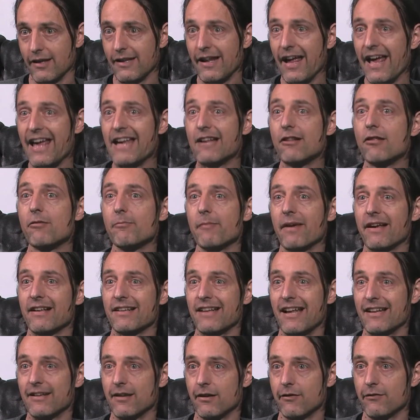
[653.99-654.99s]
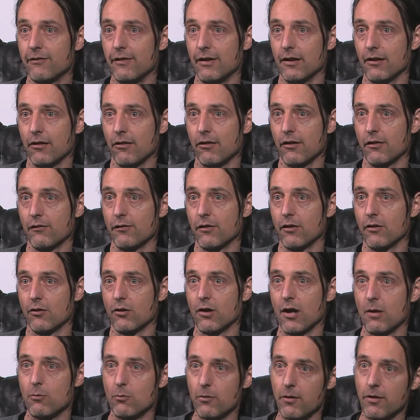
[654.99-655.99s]
It hates magnetic fields. If you
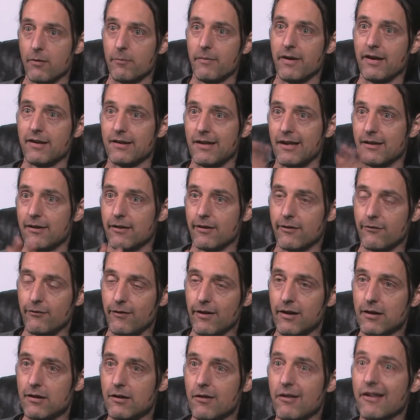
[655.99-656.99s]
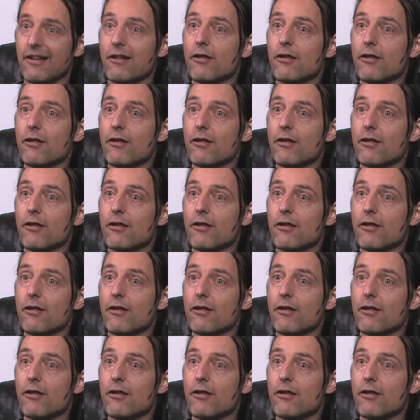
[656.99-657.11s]
come with a magnetic field,